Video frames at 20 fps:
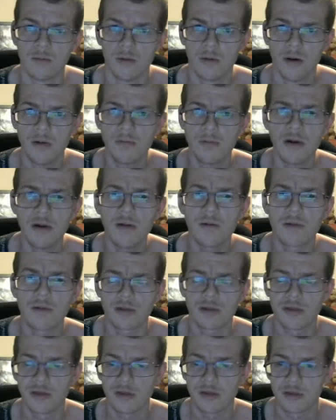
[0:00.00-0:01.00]
Oh no, it
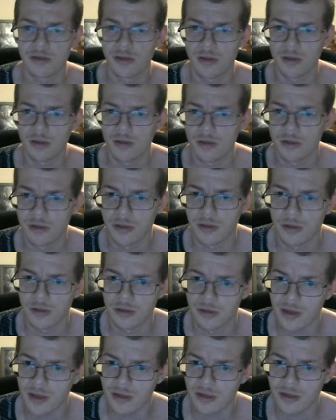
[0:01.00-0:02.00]

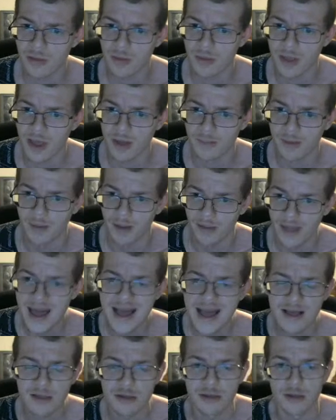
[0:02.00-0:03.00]
says in the
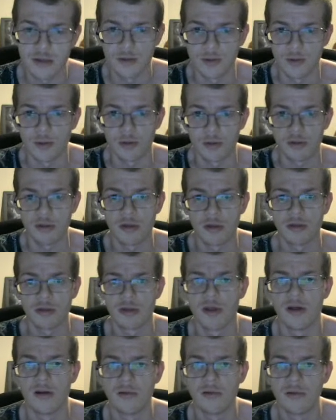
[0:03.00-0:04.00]
MLS it does.
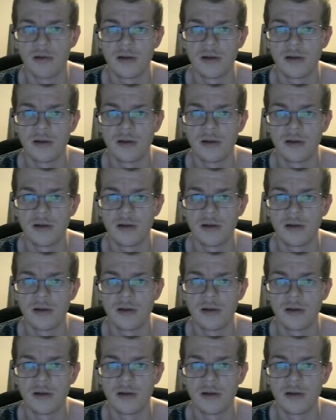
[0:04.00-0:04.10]
So.